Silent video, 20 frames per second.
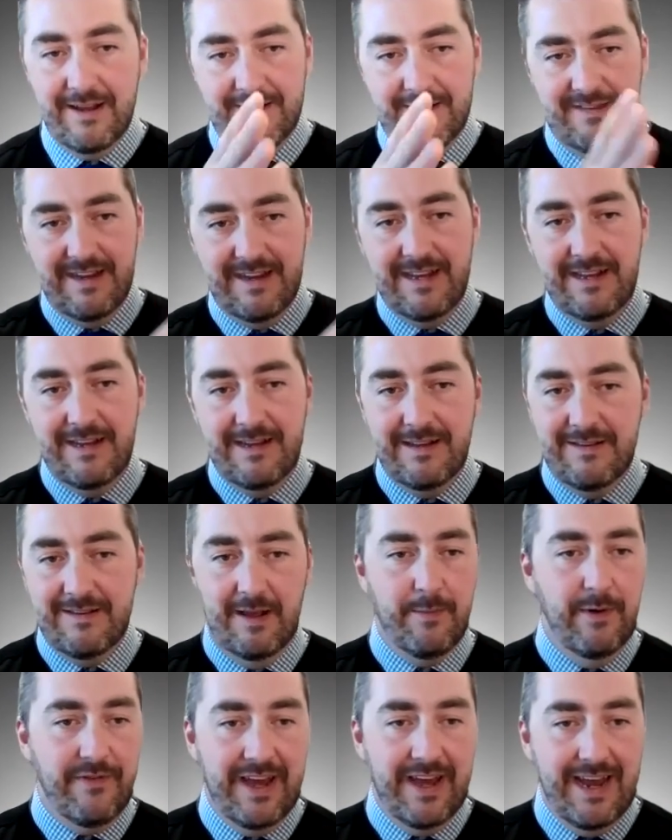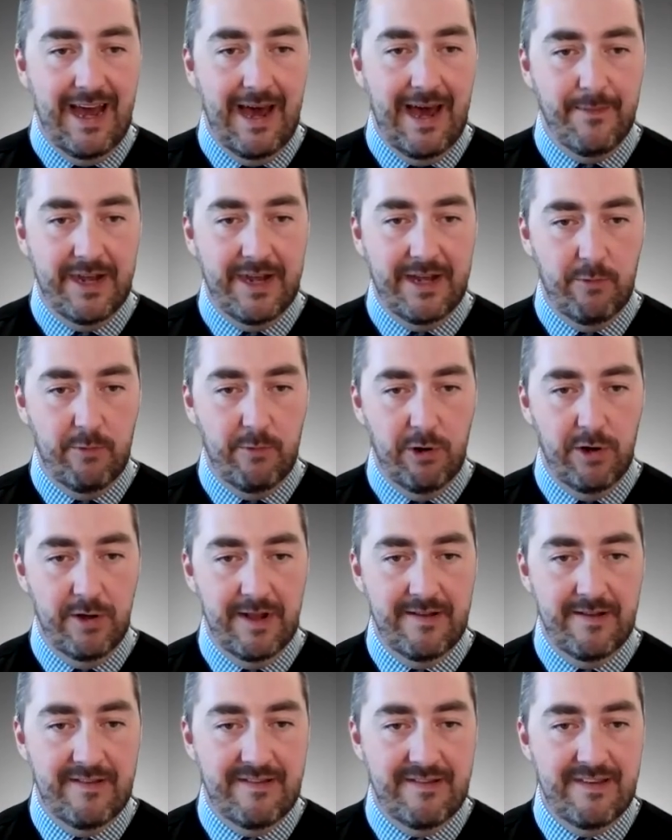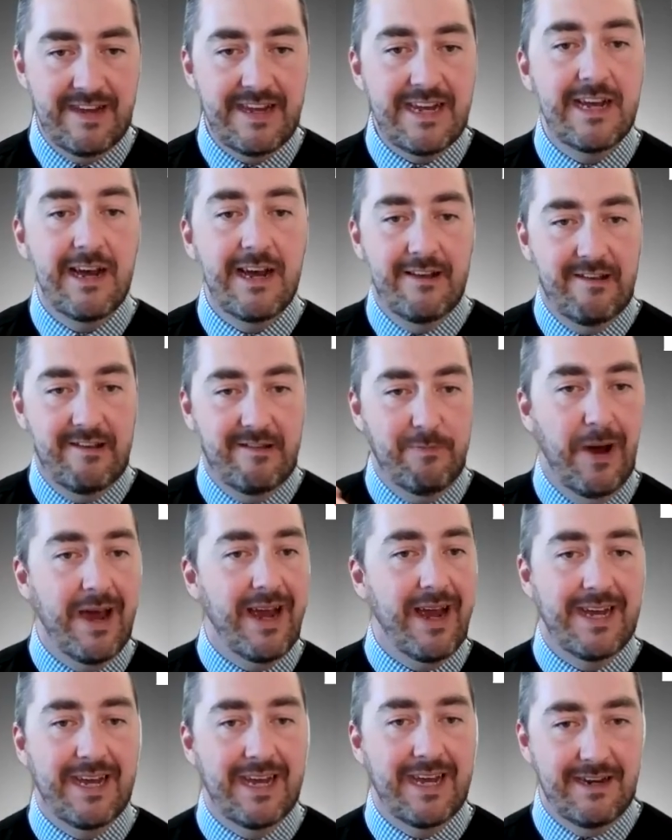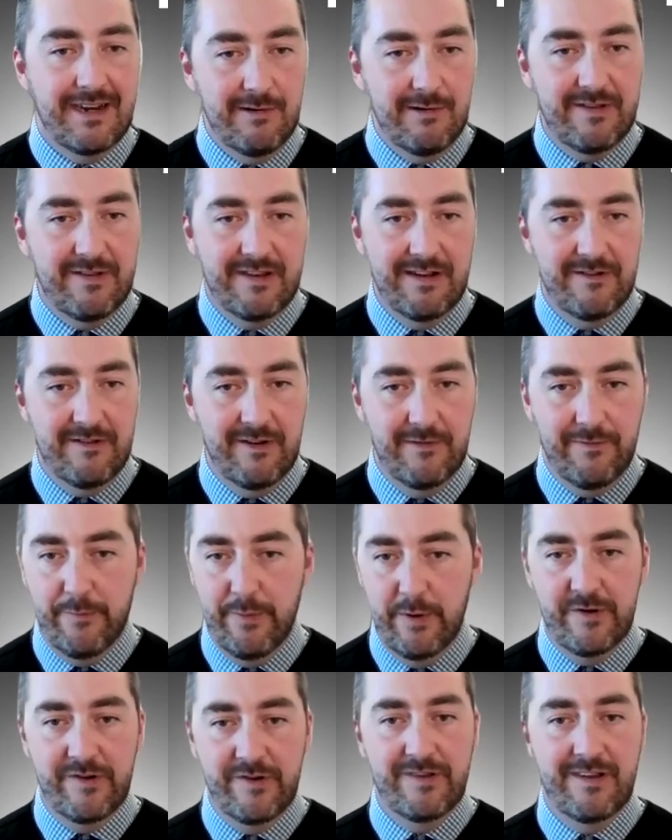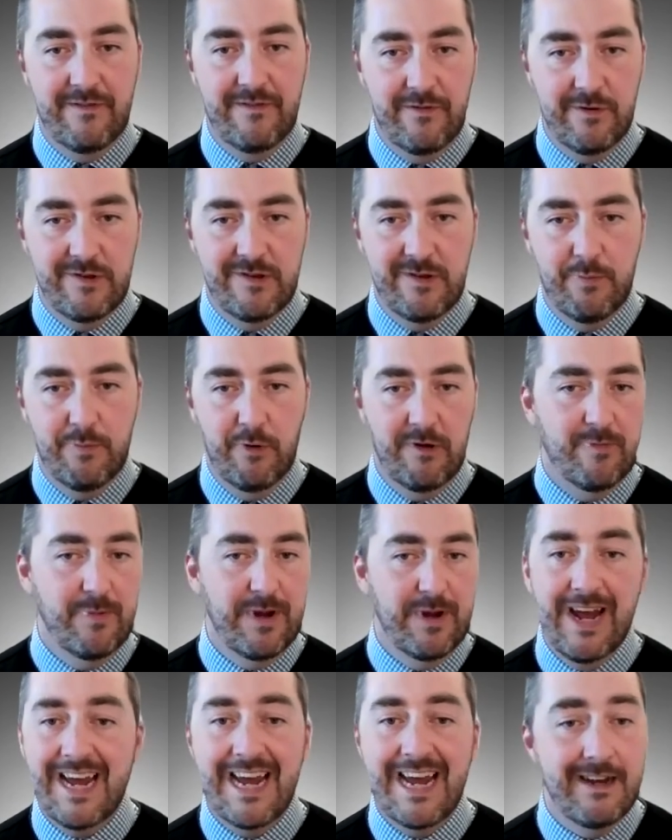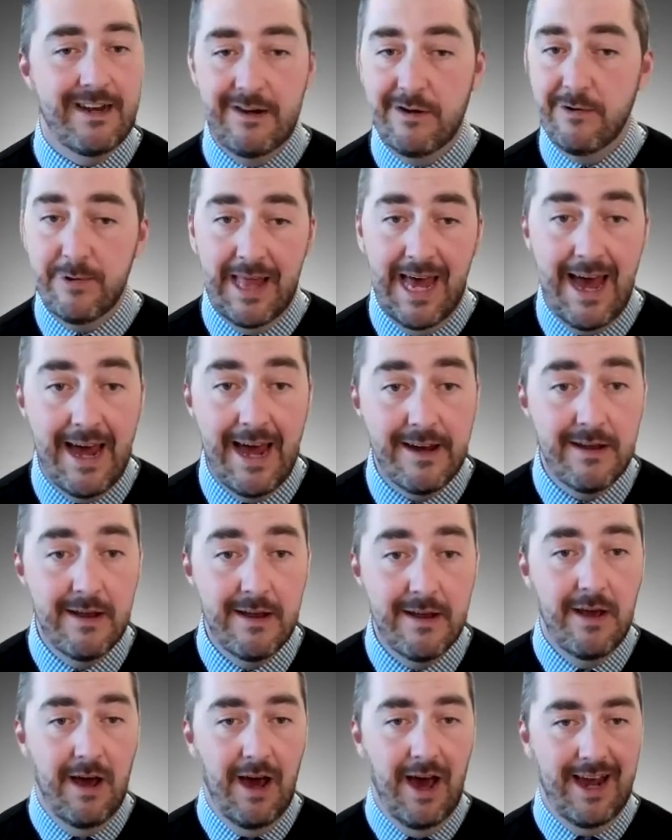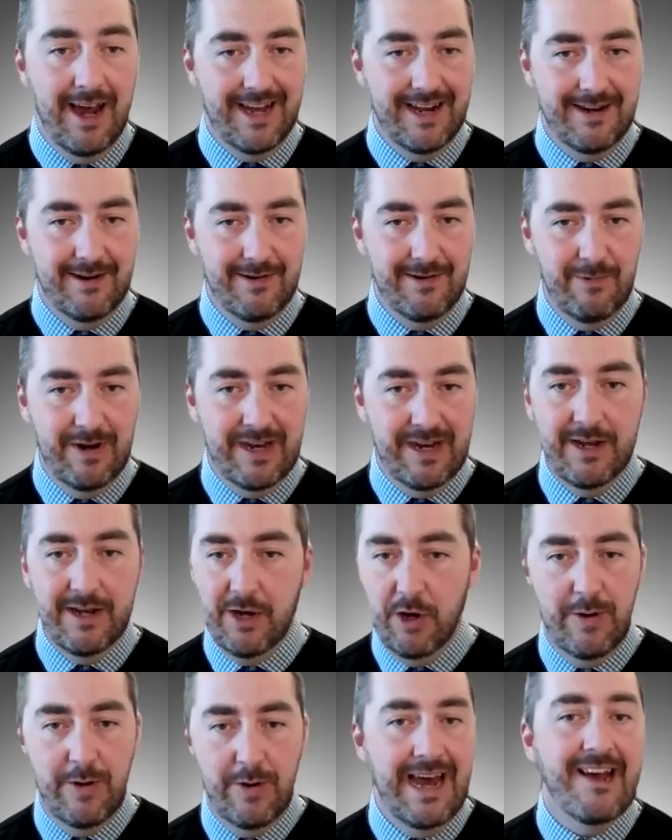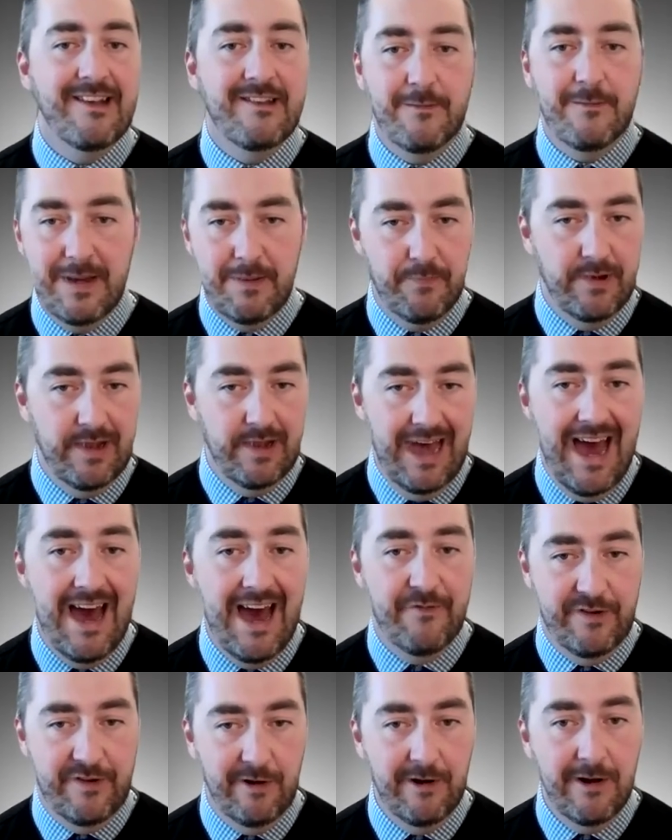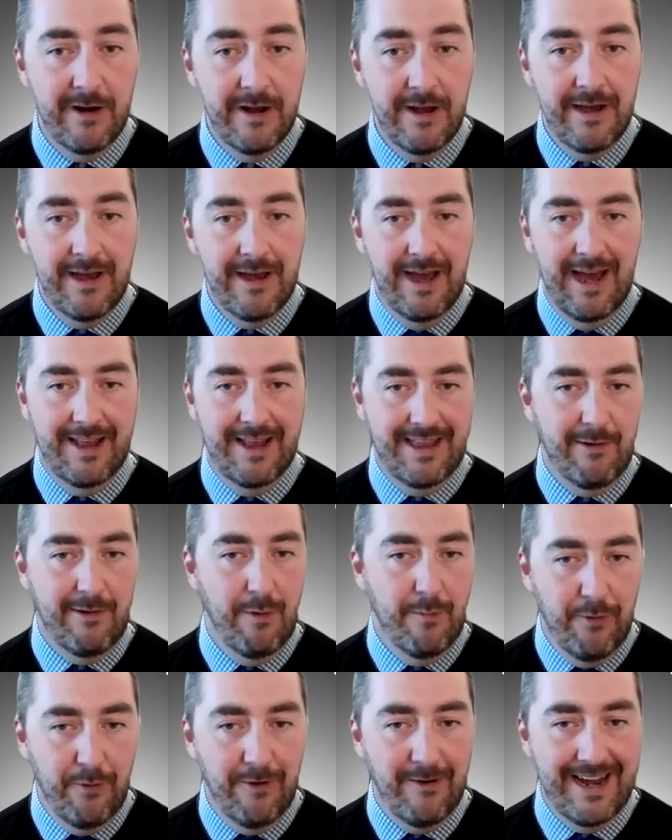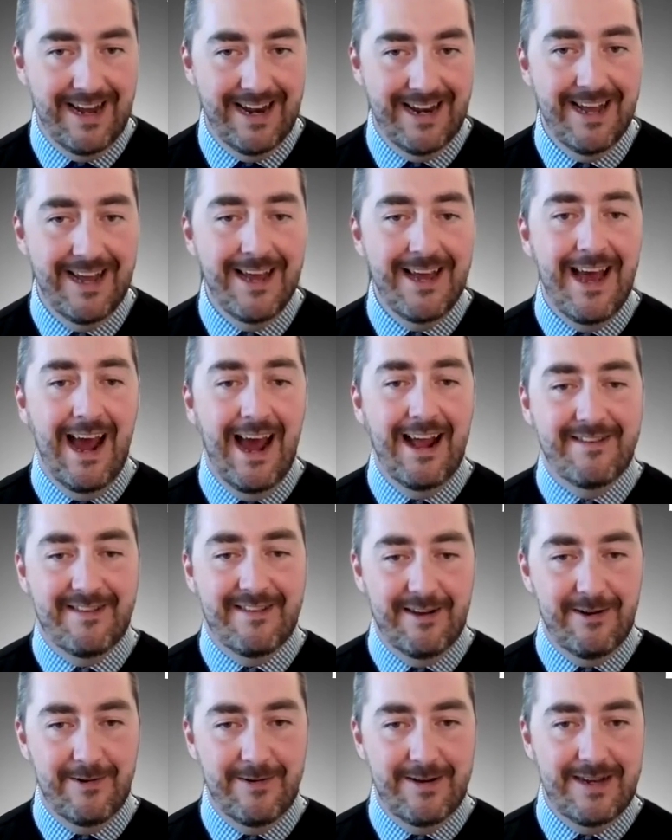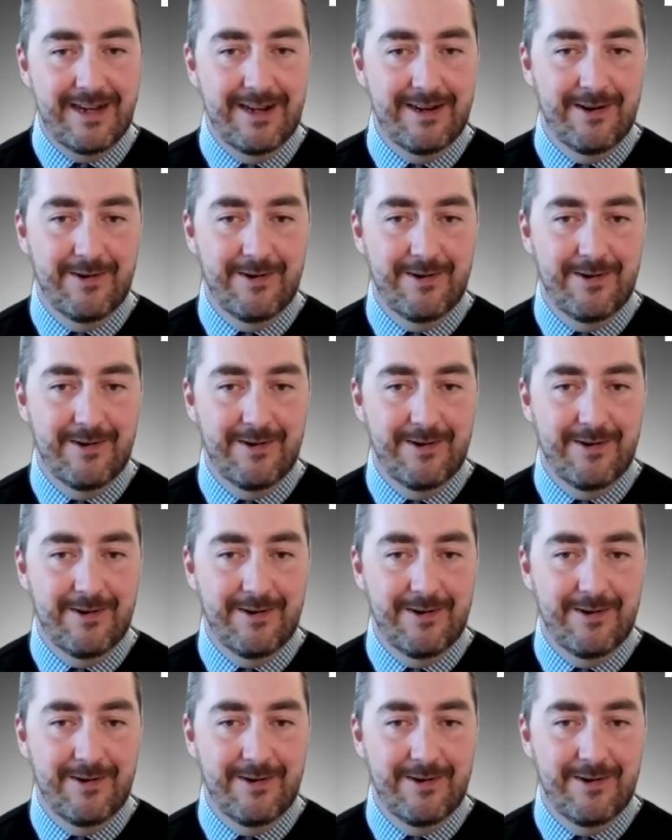see some event happening in the world and see a spike in usage of emergency food supports, but I can't do that. We can go and ask people after and they report in. And so,